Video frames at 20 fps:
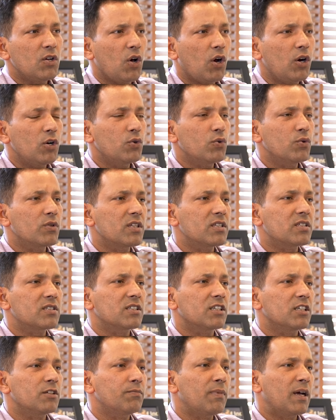not to
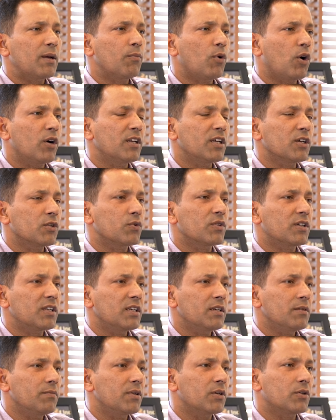disturb my morning
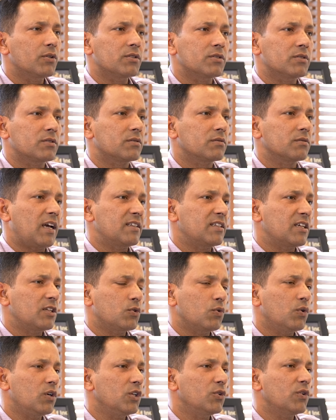routine, because as I
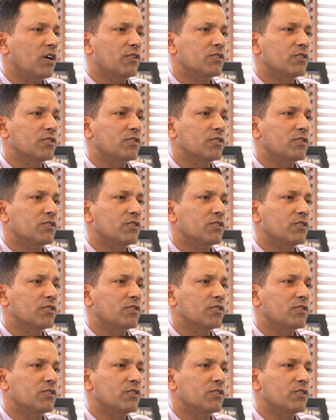told you,